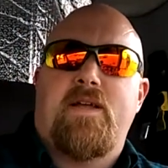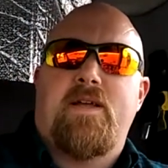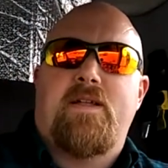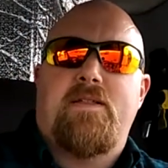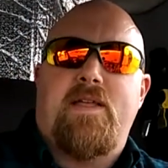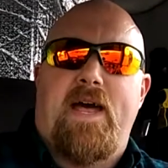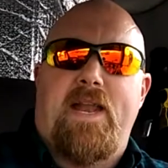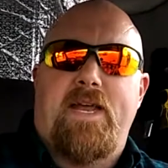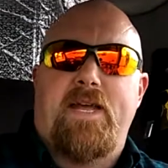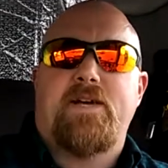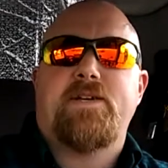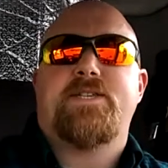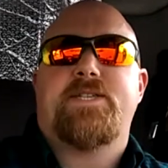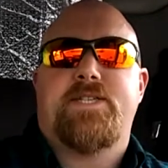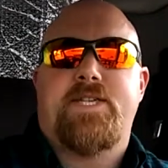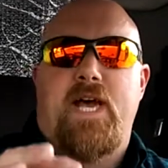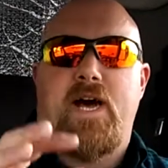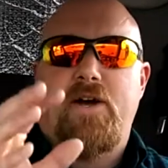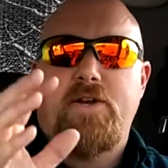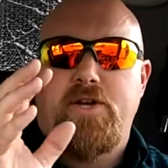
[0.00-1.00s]
that he'll
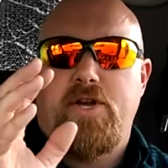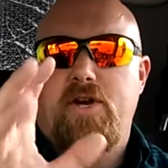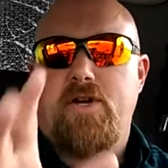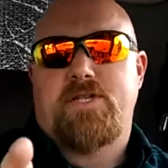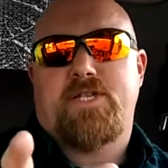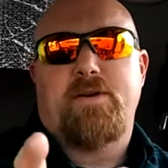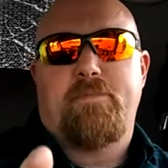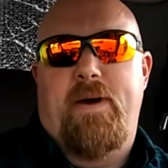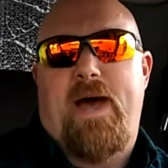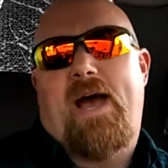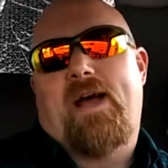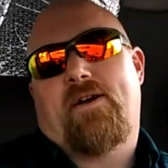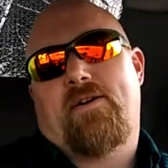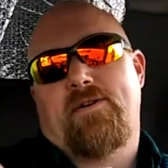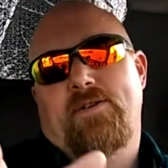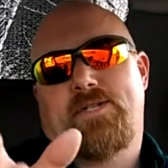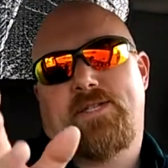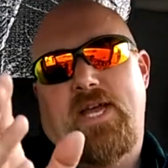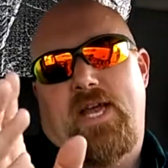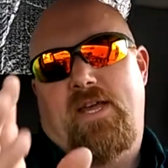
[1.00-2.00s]
sell your
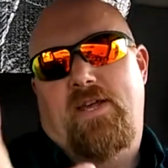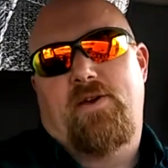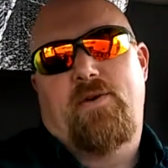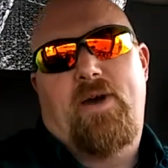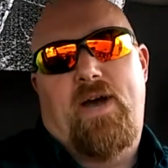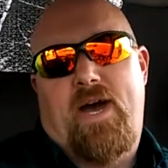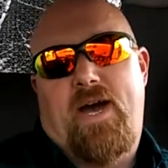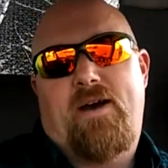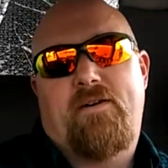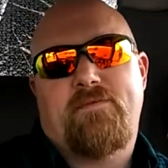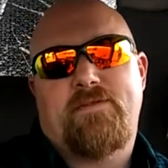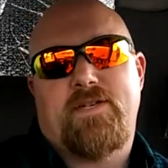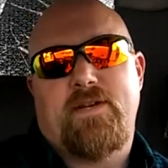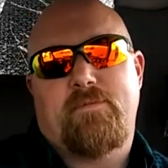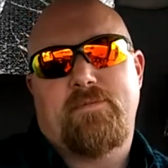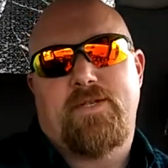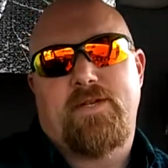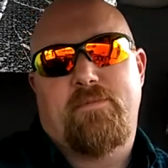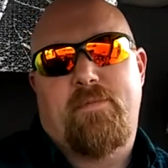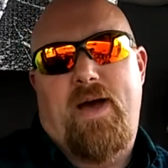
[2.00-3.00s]
tobacco. Say you have
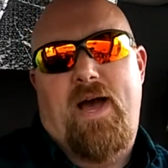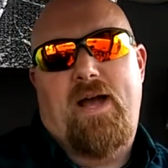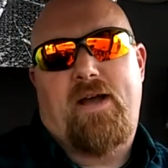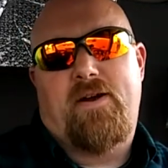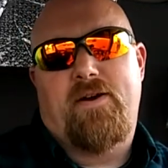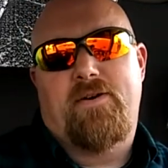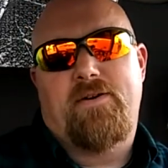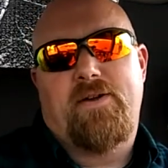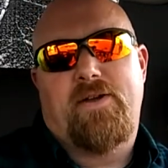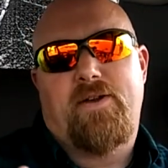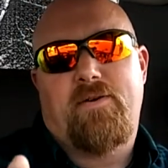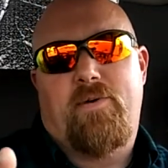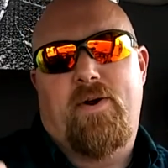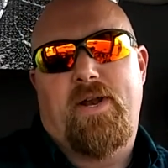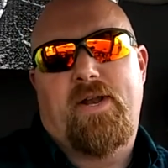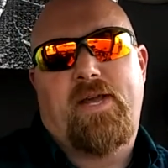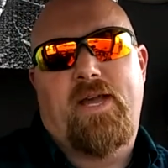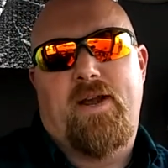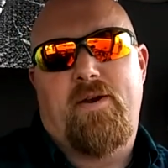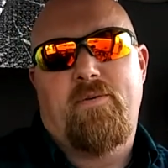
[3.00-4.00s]
some tobacco you don't
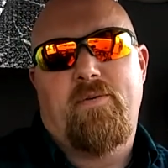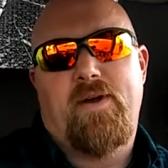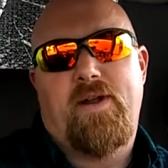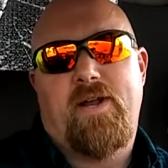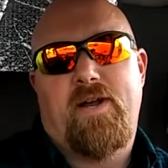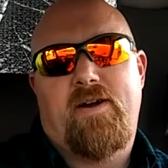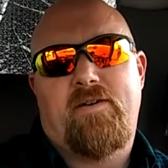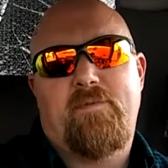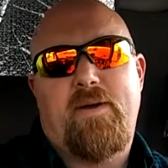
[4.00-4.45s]
want to get rid of.